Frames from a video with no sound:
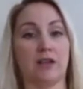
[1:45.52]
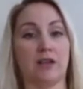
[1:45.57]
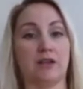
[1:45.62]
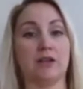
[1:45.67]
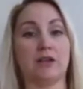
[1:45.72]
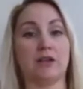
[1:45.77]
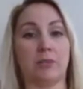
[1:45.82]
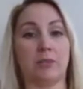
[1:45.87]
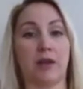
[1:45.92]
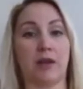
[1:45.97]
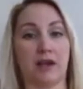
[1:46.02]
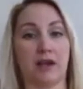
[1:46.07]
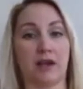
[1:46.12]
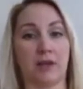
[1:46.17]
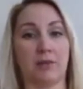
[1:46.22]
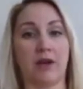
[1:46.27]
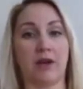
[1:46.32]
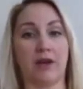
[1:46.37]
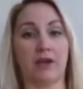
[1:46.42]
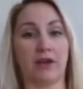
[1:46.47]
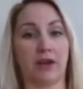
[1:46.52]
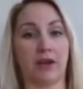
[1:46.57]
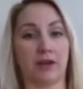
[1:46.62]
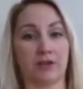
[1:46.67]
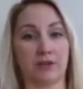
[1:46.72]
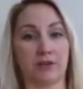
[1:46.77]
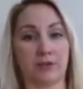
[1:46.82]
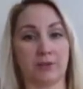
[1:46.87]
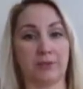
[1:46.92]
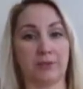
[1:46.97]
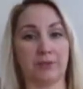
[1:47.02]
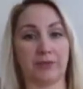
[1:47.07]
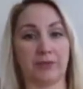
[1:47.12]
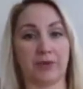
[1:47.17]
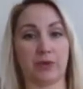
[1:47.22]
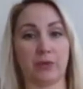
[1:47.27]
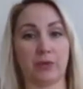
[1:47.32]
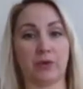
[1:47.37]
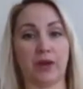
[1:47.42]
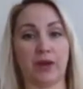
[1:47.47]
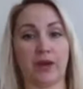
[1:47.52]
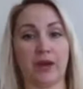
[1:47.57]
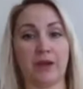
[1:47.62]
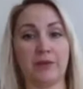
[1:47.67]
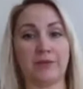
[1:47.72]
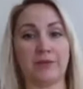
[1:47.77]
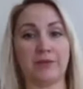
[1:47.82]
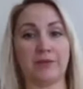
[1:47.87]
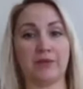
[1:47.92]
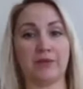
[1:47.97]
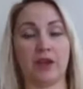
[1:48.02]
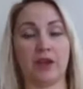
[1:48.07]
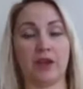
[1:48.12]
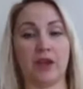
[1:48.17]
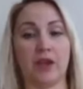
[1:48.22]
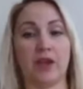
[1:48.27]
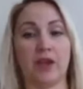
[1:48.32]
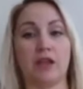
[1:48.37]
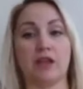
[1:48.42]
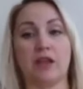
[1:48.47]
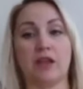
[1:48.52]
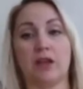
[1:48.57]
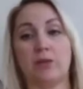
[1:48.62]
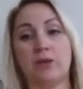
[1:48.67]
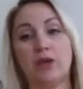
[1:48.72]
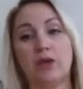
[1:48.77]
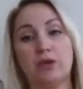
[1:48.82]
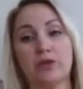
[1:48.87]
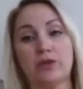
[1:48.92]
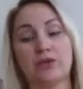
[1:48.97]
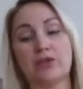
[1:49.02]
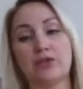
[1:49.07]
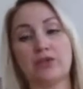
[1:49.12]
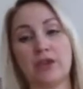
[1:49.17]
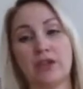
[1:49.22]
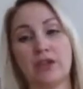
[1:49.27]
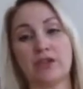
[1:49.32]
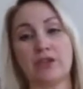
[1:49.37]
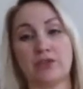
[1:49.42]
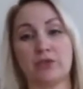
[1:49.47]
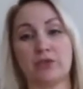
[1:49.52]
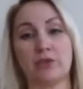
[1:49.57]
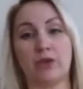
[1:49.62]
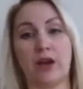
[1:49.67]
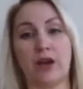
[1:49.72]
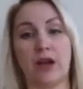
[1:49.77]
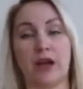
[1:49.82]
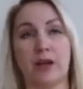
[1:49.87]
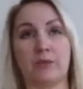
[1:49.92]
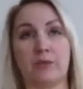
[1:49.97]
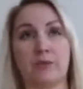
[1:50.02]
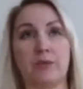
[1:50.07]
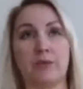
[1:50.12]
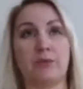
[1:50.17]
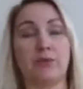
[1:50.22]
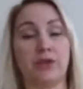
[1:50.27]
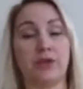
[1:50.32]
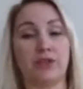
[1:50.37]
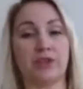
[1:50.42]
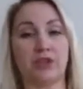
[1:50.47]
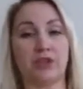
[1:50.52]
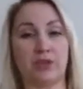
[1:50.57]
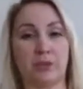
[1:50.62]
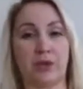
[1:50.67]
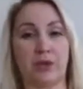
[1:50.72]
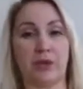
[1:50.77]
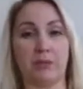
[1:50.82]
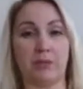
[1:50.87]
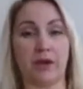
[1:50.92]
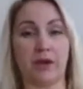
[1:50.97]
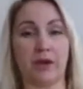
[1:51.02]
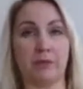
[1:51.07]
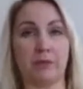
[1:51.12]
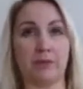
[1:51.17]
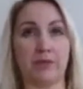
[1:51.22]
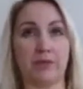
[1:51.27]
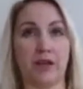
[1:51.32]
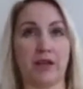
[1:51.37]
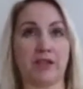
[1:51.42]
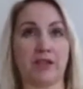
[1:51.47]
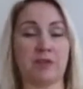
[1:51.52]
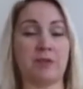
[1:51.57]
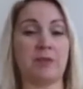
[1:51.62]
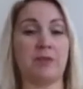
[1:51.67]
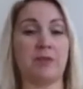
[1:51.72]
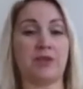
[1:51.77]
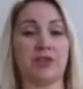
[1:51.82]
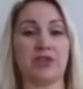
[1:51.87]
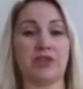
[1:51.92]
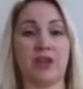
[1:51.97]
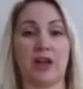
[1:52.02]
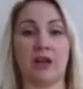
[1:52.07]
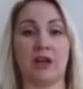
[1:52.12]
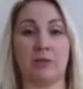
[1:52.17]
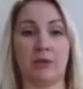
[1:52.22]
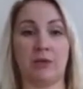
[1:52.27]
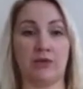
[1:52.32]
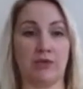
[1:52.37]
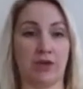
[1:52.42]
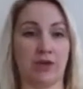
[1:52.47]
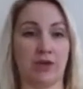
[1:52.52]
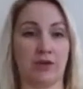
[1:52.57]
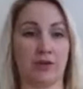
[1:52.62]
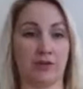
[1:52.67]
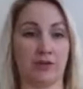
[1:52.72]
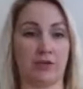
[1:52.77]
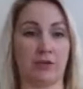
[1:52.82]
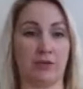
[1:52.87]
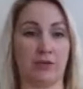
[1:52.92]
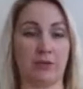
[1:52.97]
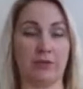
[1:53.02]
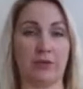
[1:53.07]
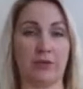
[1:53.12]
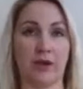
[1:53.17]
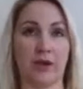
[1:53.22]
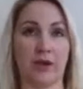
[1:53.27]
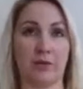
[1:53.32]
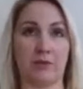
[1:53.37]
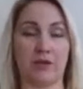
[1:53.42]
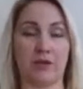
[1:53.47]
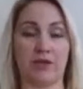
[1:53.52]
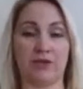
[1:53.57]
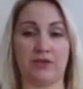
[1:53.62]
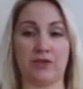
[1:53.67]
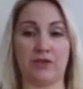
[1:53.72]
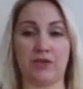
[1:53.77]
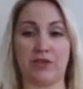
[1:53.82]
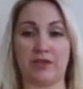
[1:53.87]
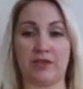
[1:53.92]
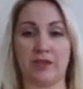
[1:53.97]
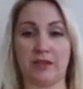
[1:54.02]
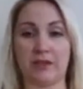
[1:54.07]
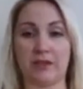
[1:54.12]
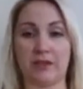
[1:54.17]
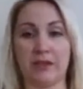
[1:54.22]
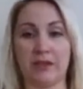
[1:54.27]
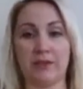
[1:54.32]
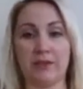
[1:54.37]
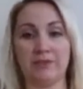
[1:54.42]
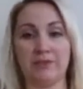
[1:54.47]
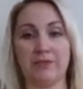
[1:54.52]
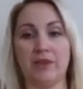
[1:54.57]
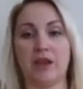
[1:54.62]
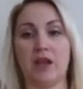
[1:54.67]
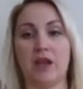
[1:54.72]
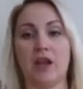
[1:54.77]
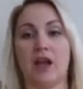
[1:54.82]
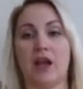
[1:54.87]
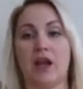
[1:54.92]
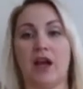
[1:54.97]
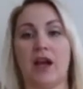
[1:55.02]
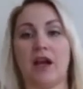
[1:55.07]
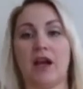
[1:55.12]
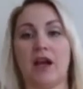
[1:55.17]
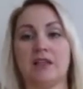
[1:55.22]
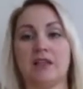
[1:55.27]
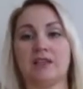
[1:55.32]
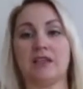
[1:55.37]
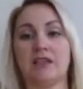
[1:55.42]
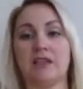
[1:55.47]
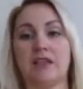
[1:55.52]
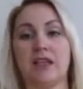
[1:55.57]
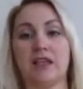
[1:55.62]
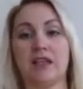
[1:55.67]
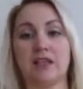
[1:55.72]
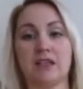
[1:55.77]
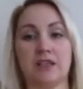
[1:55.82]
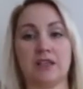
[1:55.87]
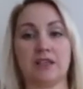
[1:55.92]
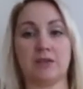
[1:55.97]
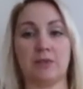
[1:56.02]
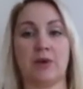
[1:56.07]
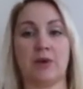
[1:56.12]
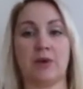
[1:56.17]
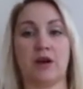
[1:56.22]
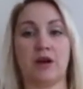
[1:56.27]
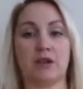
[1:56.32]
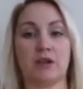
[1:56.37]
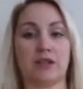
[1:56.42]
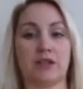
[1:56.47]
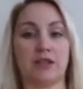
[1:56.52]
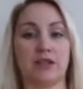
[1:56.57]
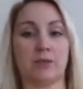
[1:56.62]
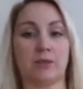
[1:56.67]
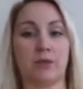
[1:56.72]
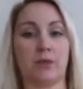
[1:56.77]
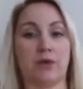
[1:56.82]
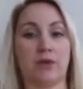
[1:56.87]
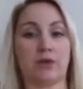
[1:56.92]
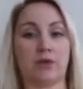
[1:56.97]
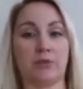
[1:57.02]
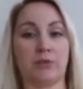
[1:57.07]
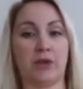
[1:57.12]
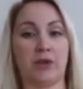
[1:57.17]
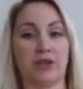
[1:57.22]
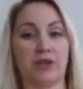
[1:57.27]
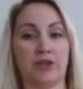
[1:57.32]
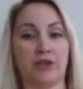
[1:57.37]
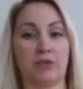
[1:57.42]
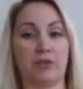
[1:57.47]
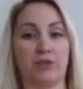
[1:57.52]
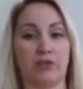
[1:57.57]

the Black Americans? Okay. Now we also then do the British paper. There has to be a British element running through the history GCSE. And the next part is what we call Depression, War and